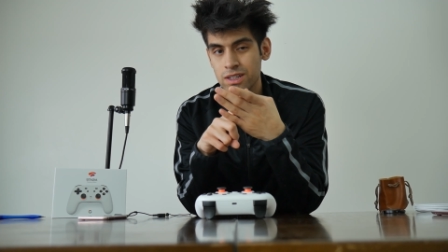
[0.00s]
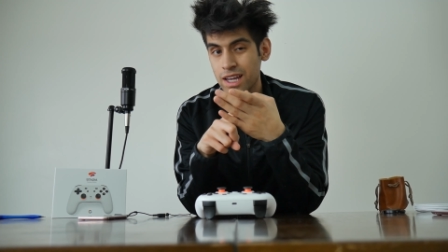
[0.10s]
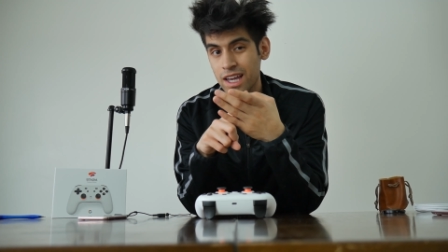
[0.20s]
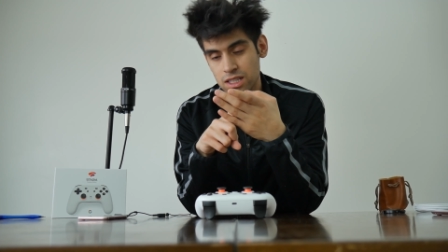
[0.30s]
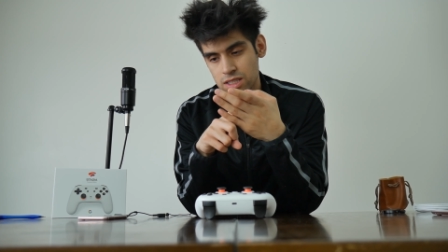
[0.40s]

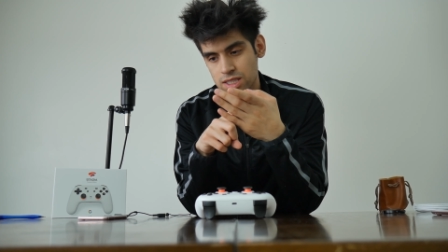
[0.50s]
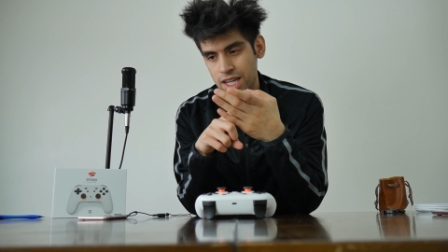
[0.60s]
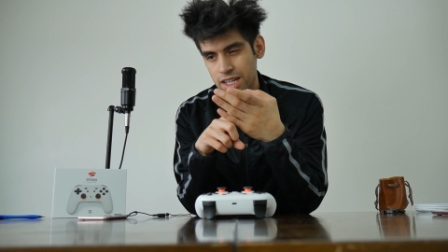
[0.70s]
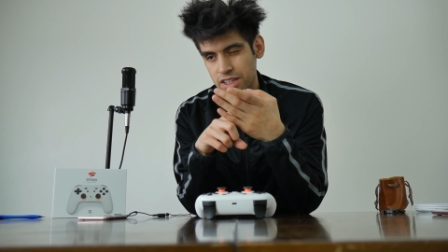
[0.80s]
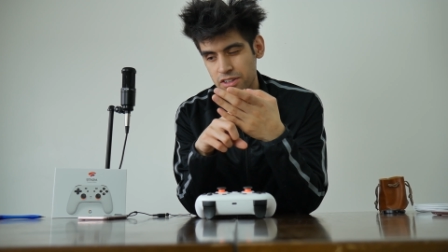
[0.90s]
and
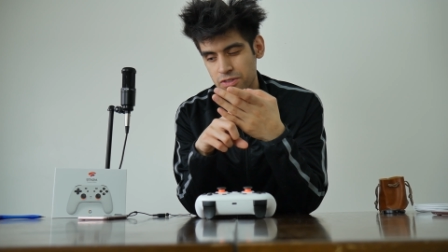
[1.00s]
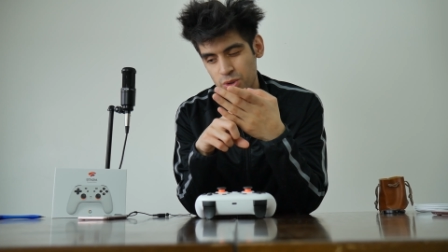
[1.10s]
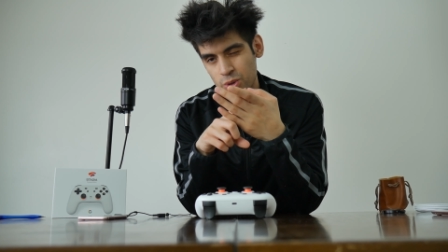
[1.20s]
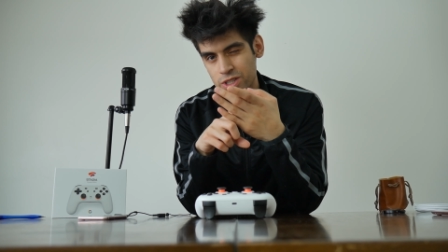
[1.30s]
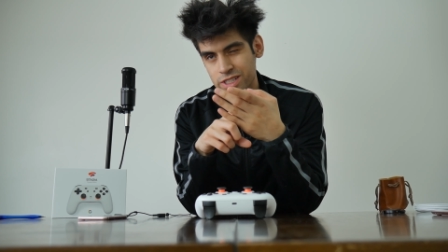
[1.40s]
Stadia, of
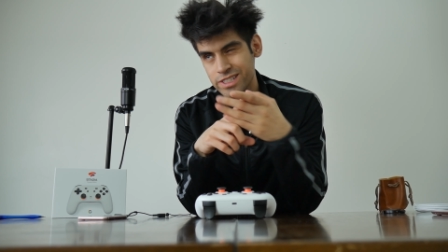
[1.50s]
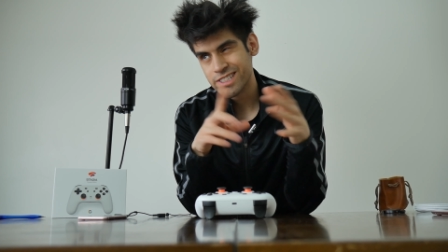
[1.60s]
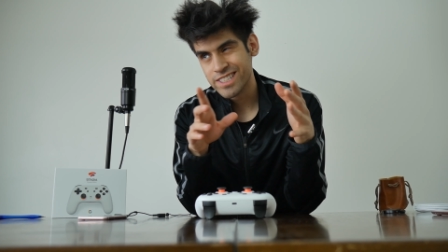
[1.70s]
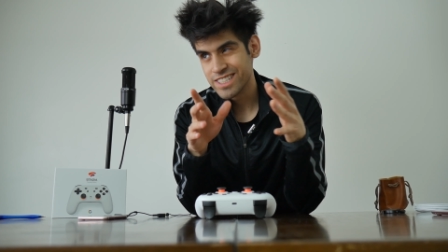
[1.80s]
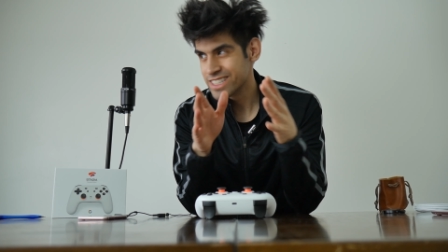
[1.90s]
course,
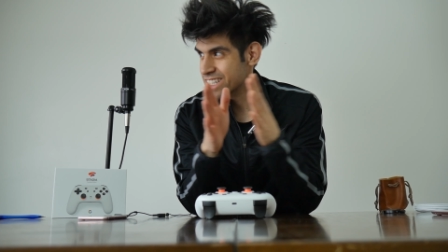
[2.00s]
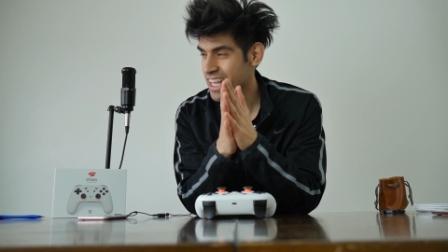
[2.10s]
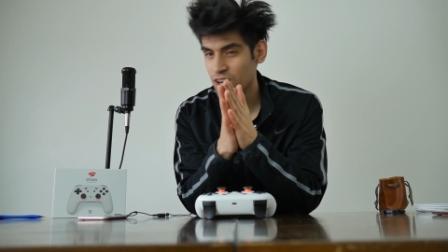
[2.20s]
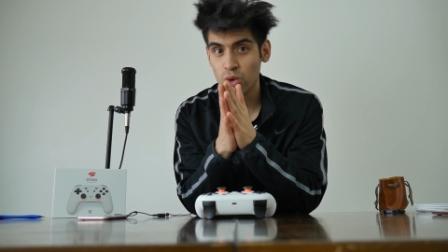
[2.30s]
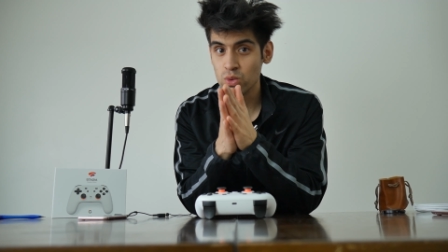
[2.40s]
because
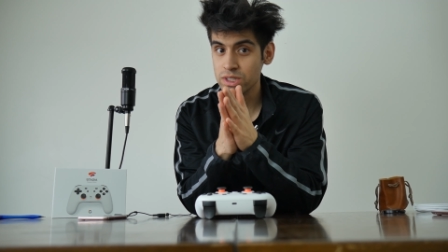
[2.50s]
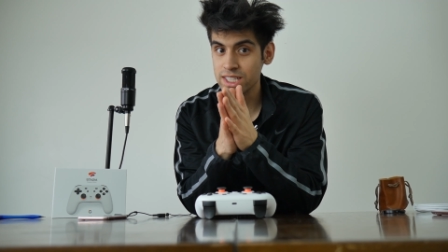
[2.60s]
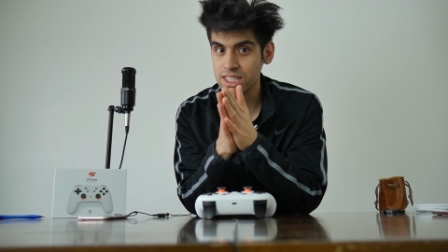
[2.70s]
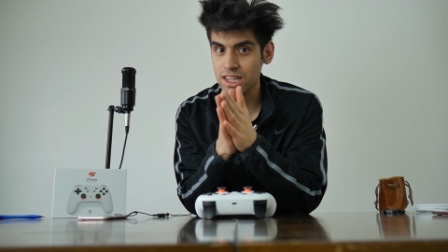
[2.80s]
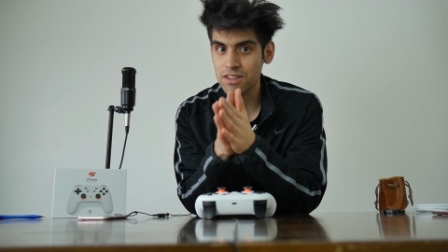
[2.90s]
who
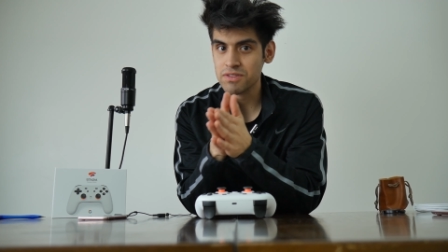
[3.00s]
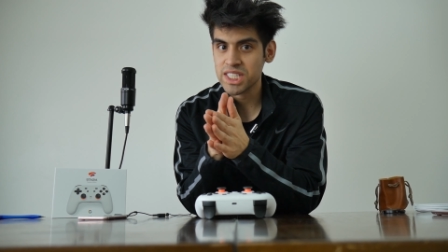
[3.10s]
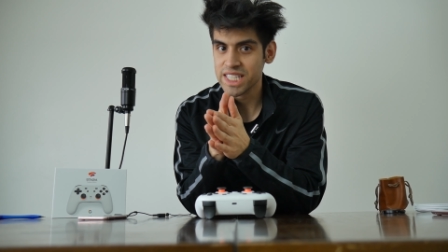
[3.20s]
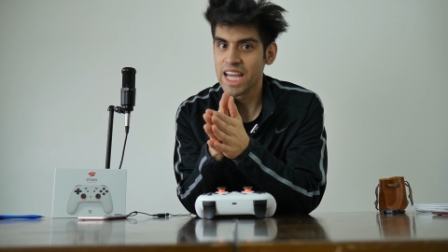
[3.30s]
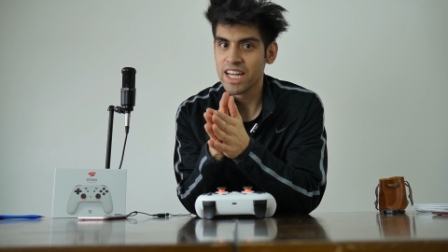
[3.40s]
doesn't love
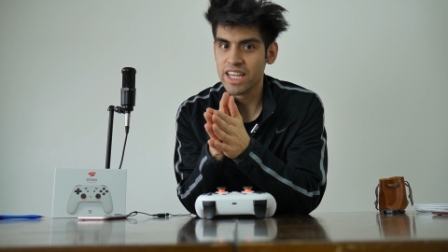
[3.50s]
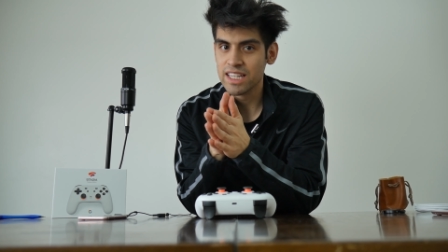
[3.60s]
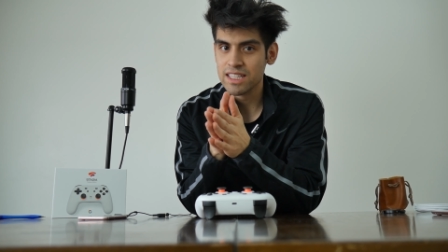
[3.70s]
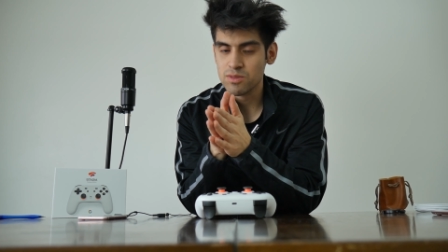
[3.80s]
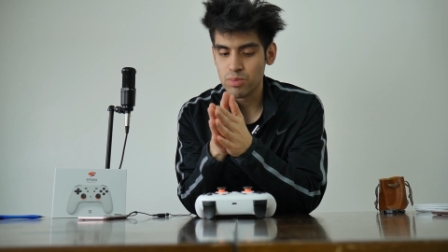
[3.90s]
Stadia at
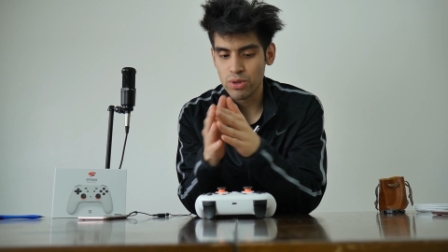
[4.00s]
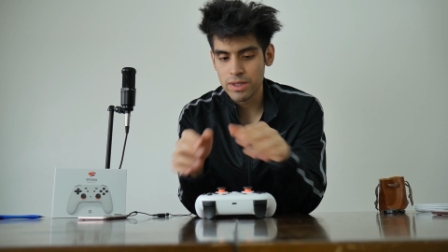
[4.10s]
this point?